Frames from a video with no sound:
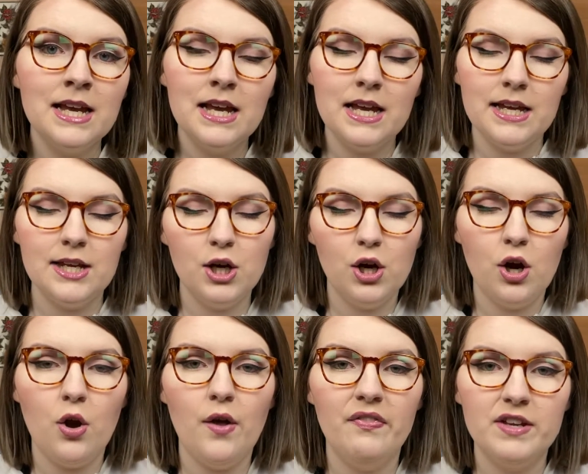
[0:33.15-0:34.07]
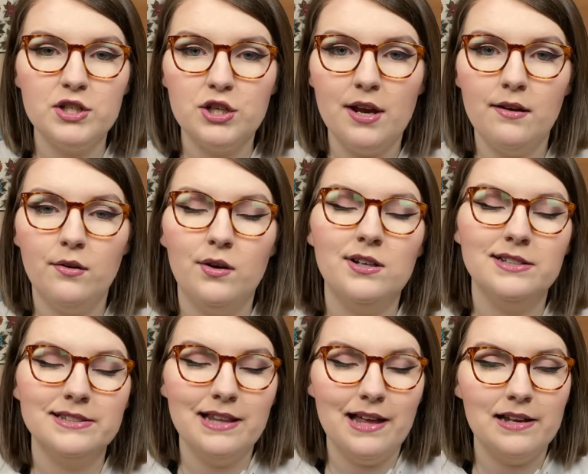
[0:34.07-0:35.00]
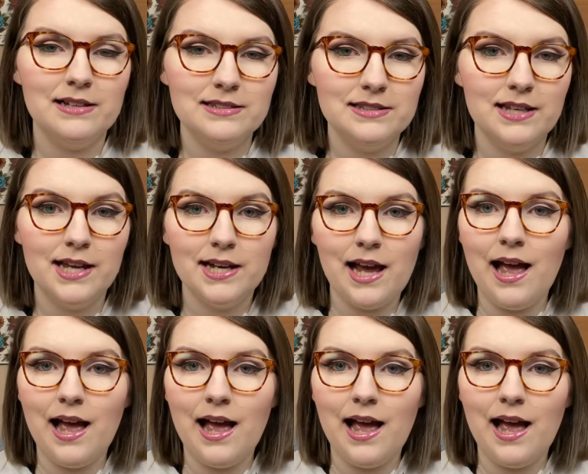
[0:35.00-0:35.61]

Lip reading: here on the channel, because like I said,